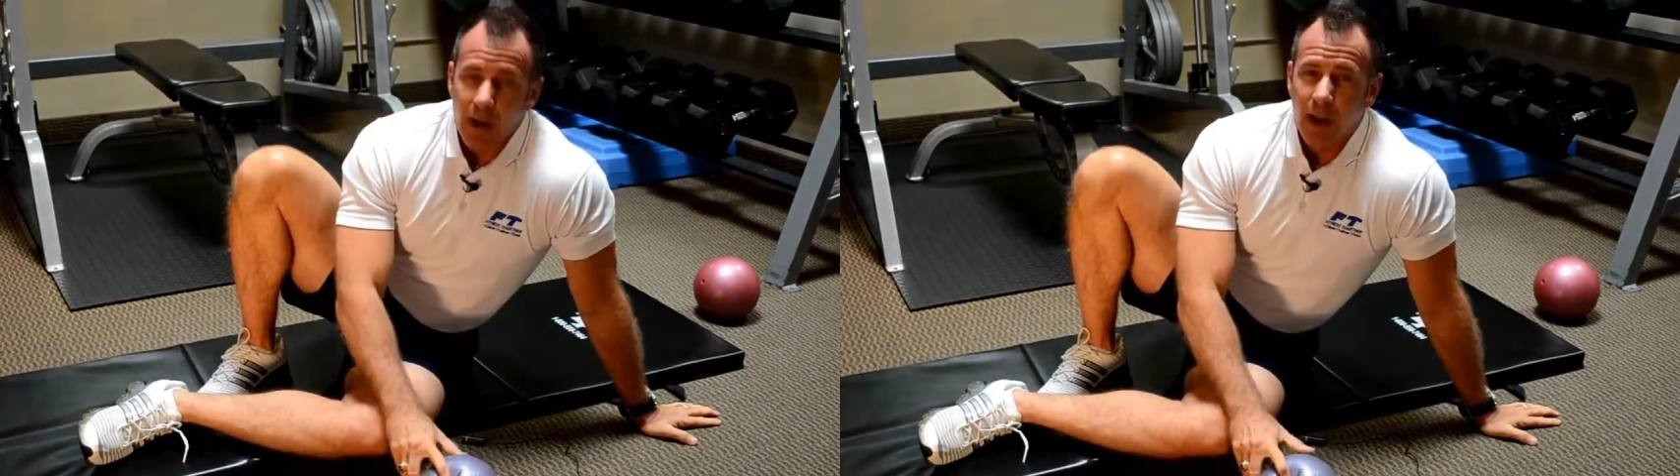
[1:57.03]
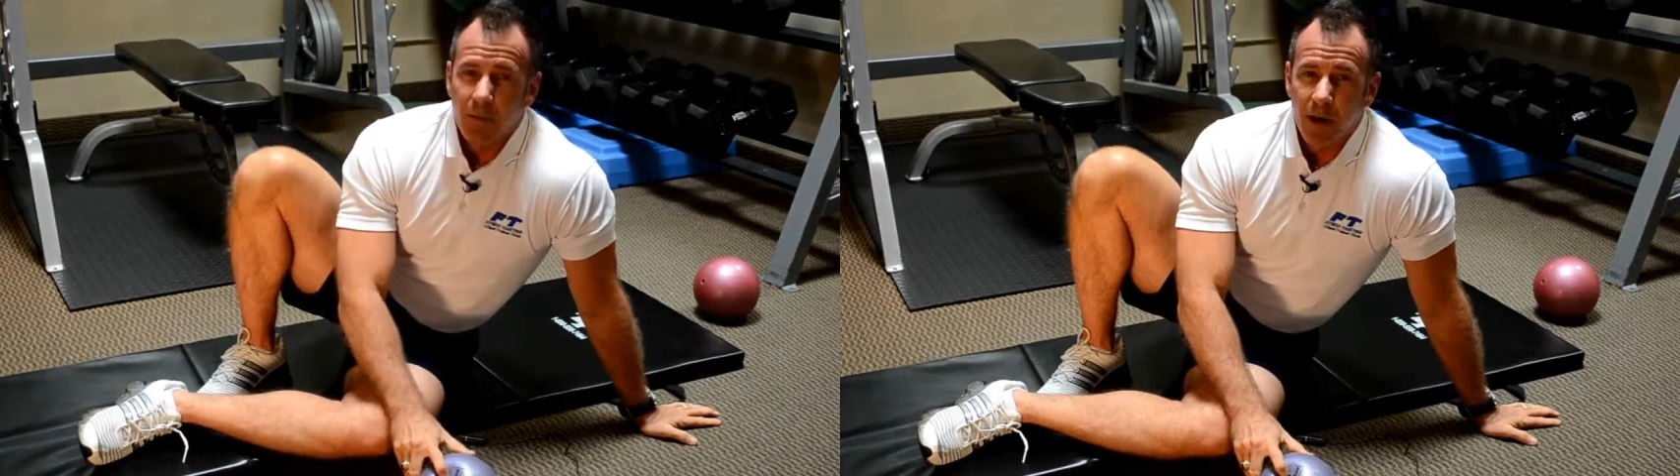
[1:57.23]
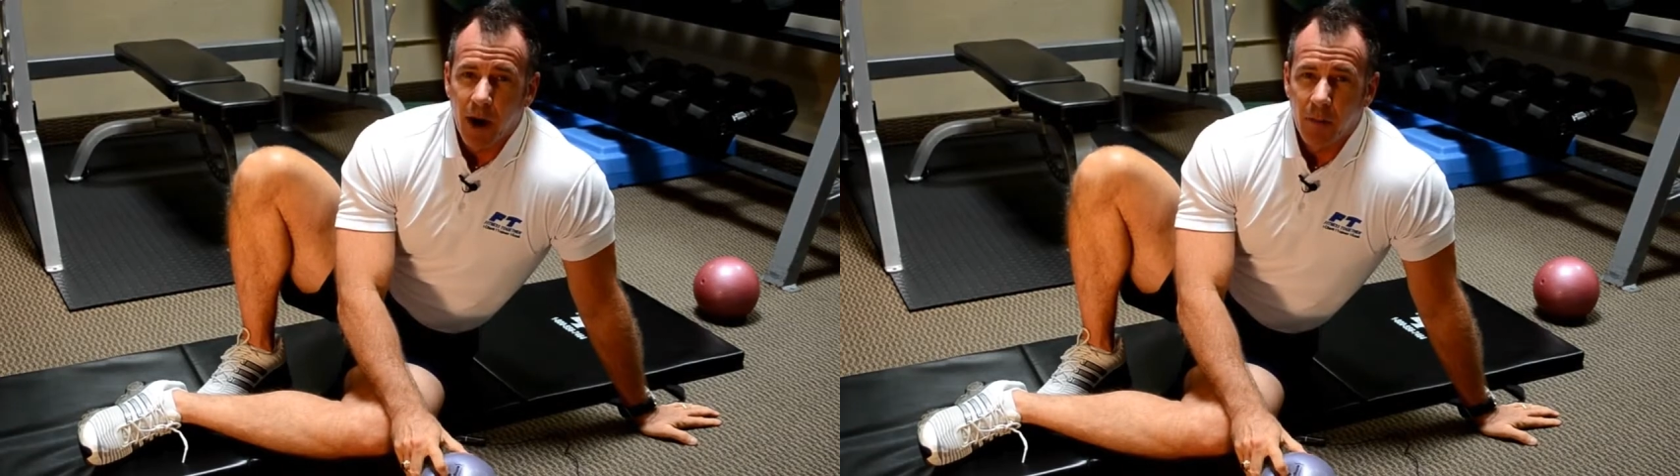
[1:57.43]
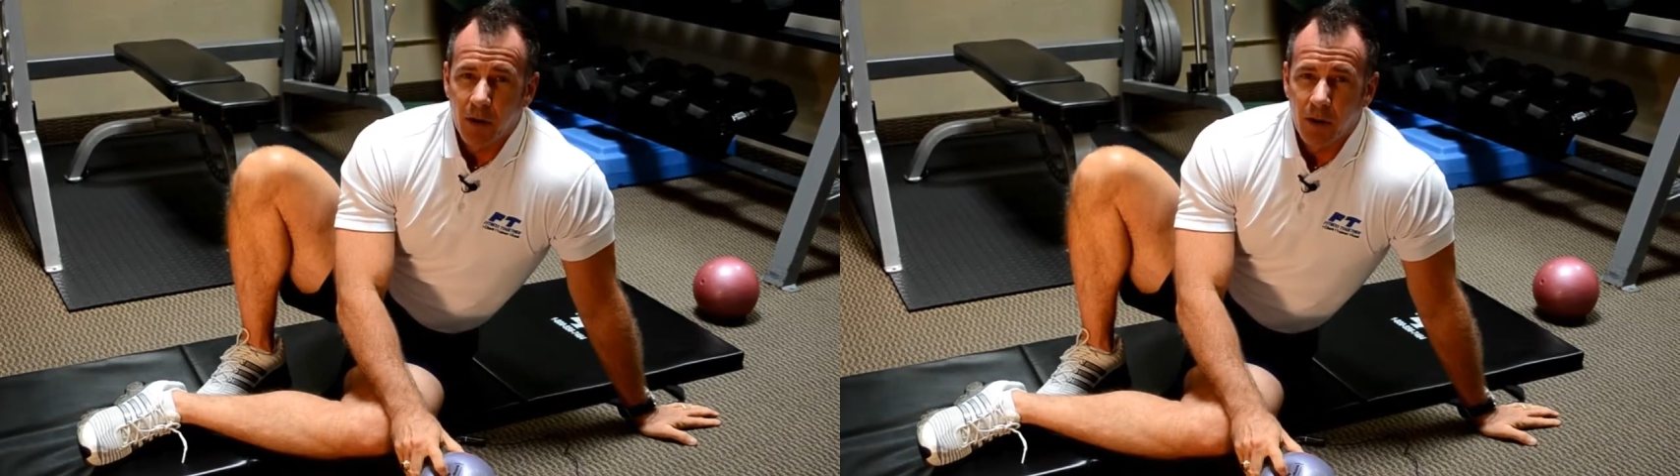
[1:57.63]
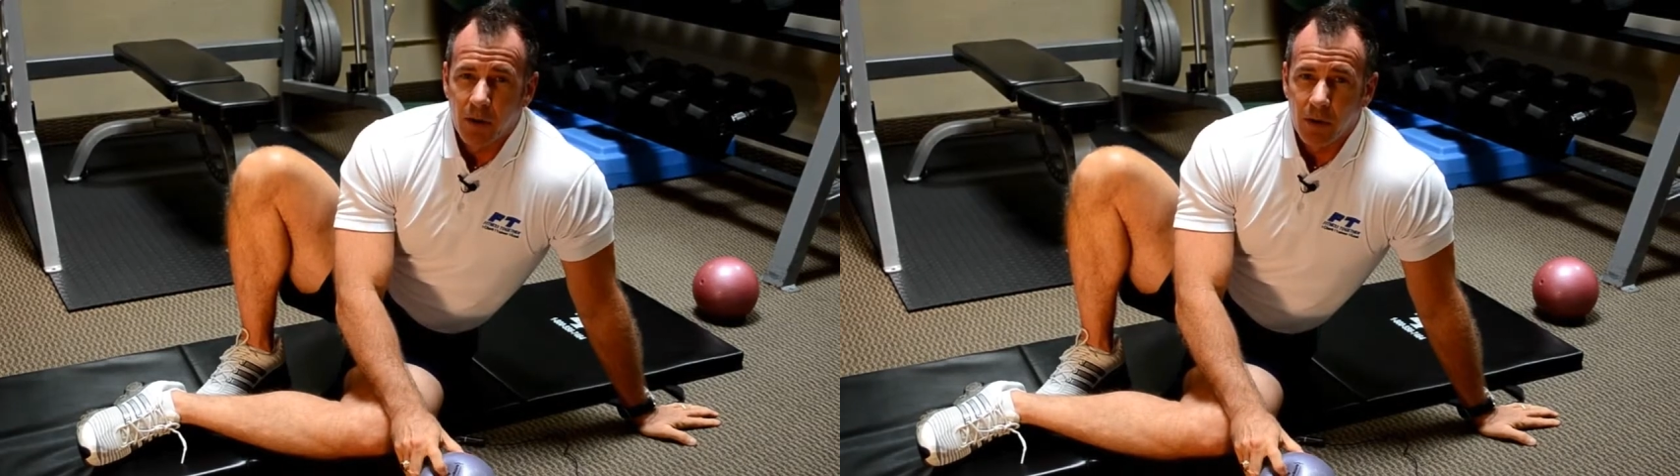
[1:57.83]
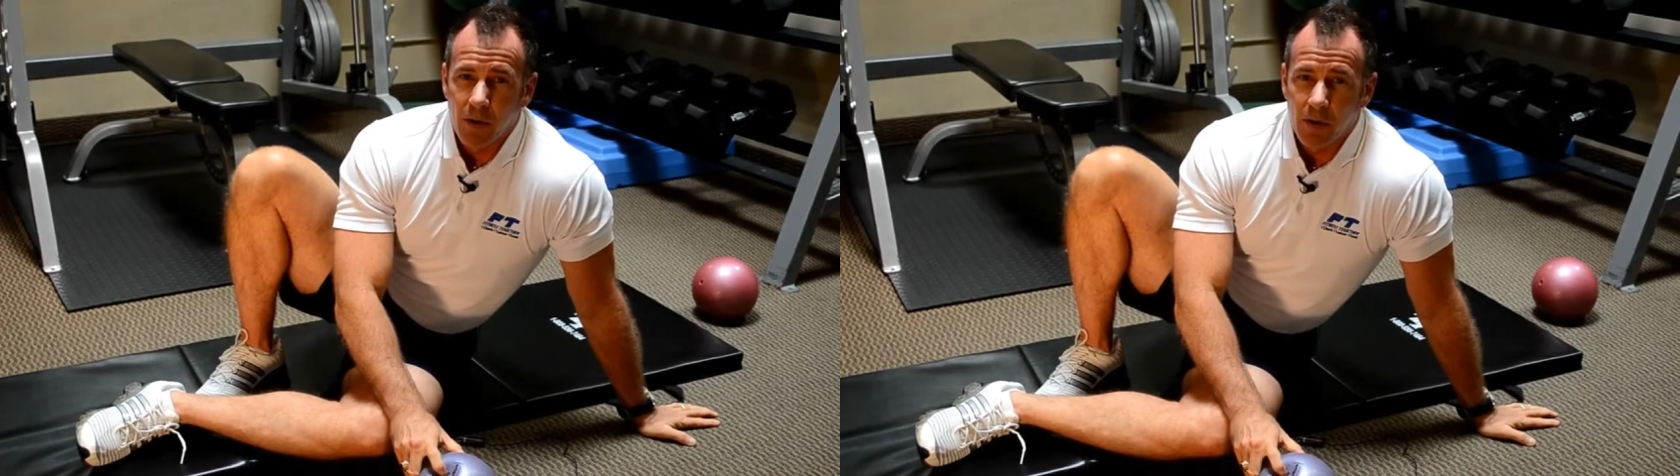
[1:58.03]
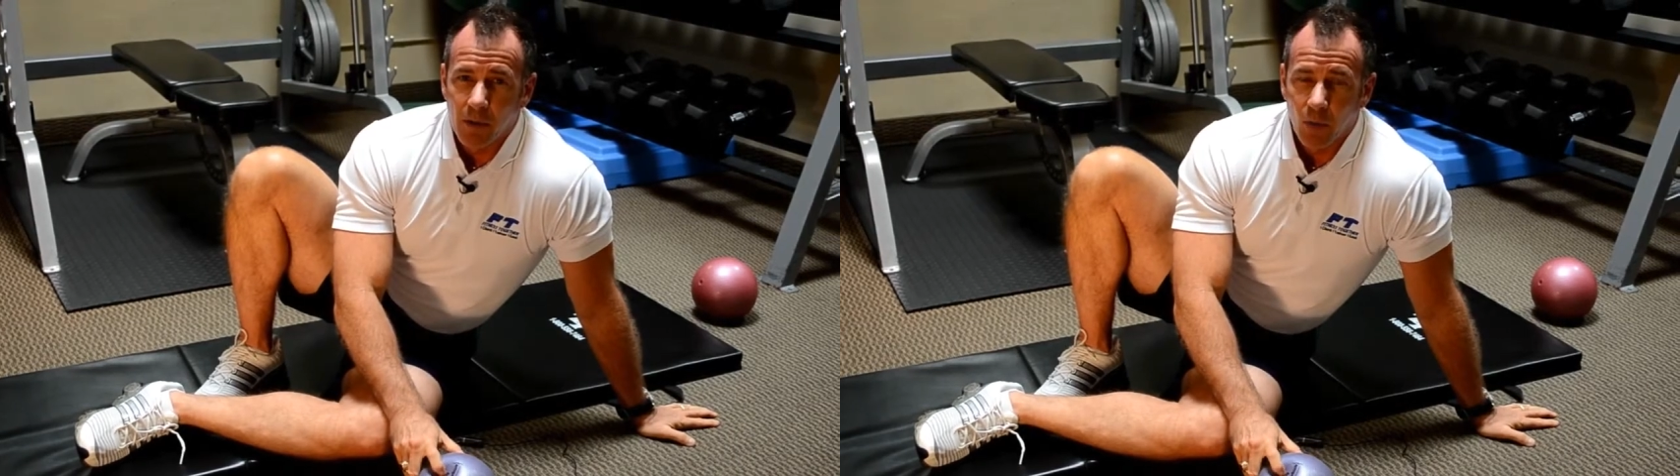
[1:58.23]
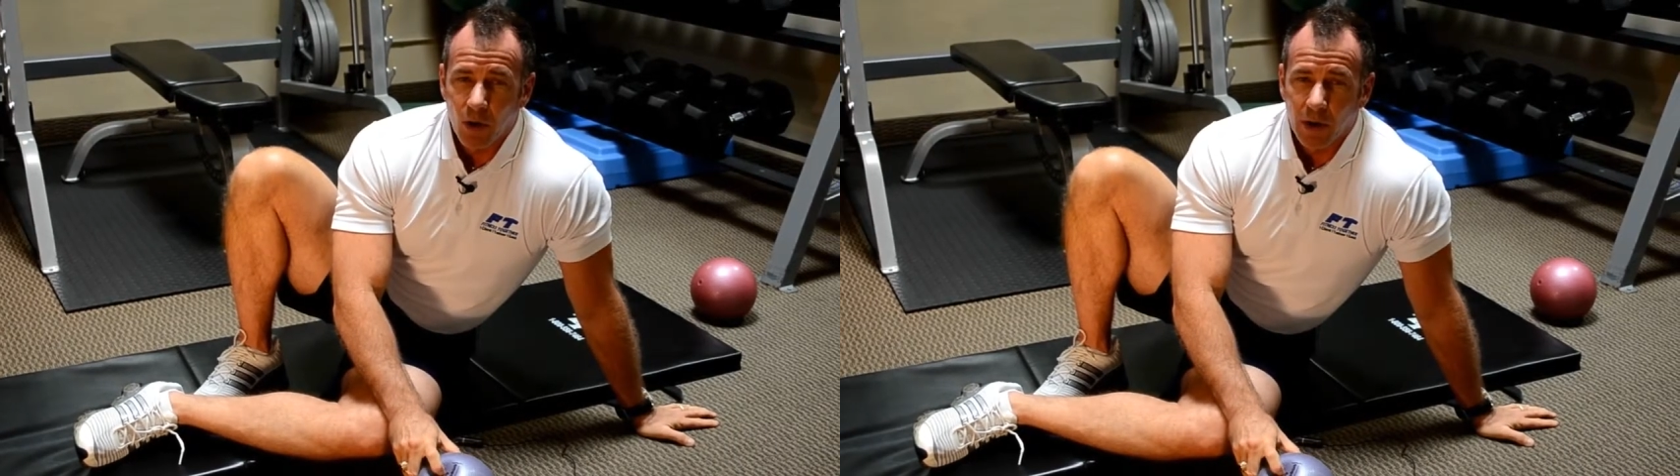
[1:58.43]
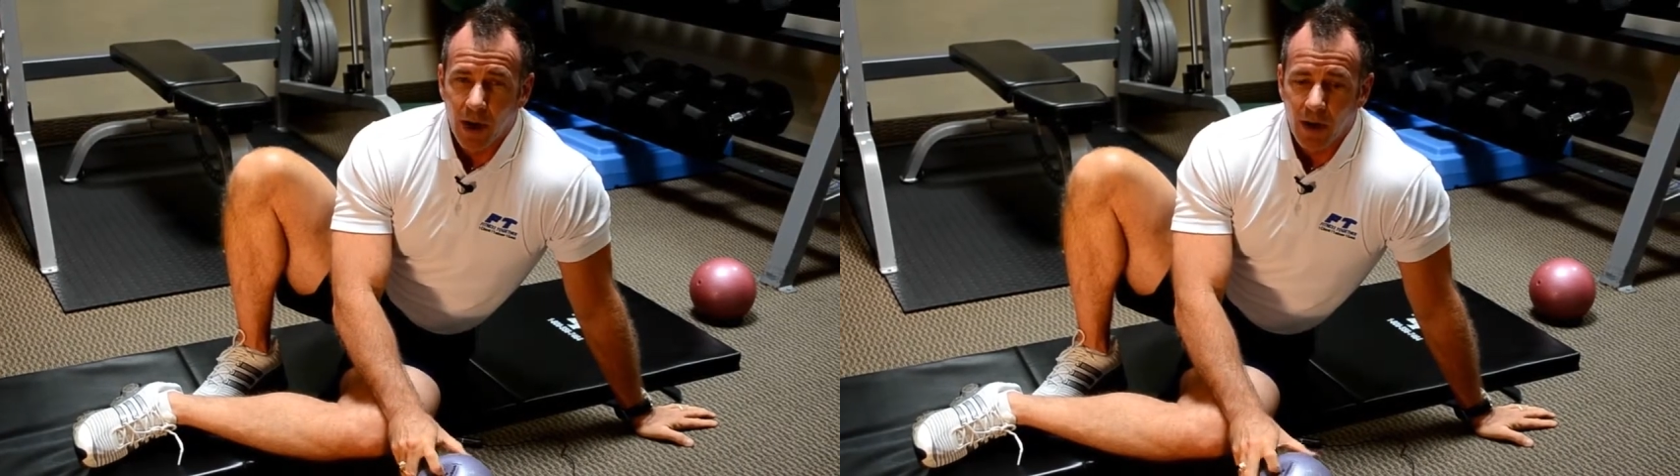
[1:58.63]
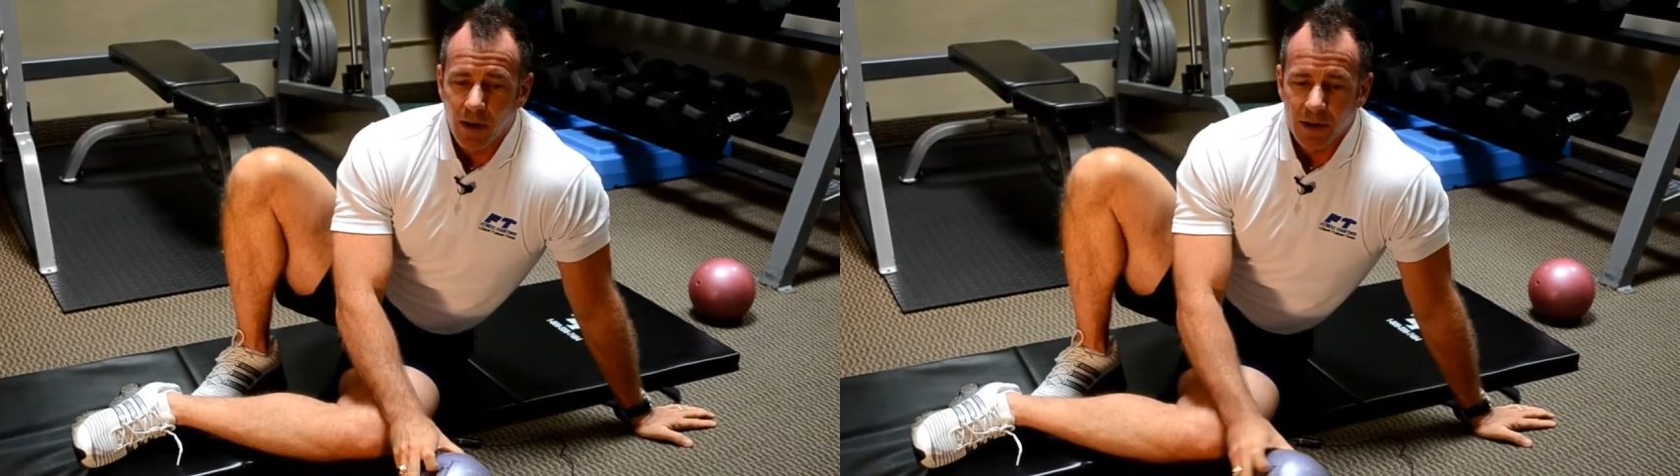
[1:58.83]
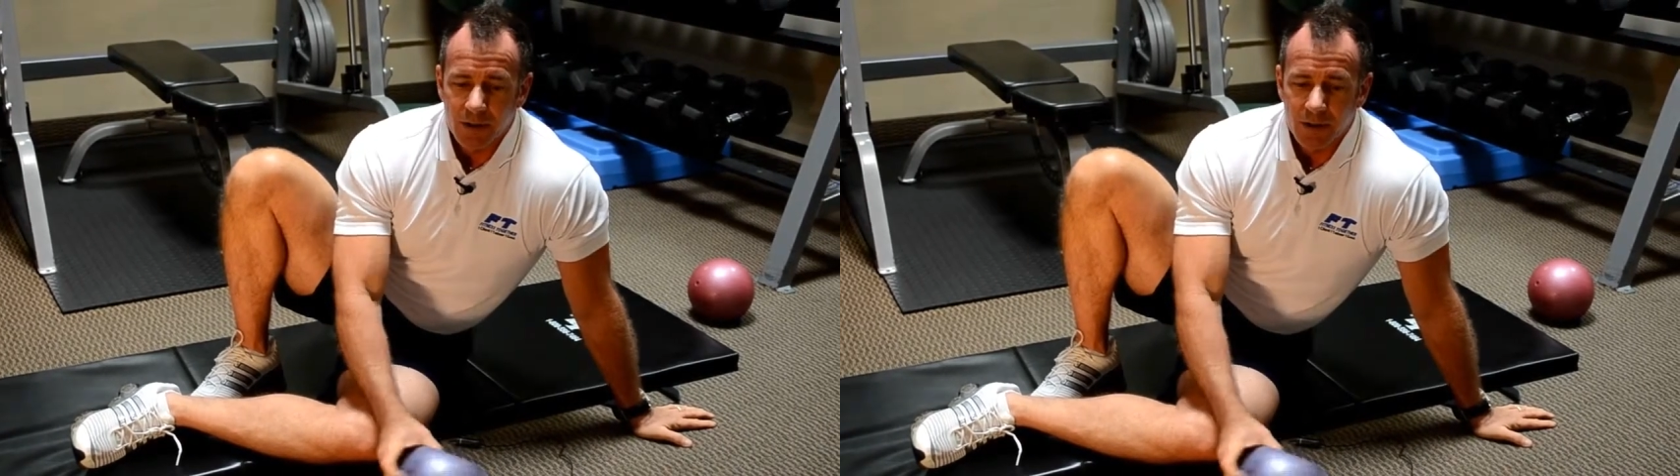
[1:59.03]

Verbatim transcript: abdominal workout.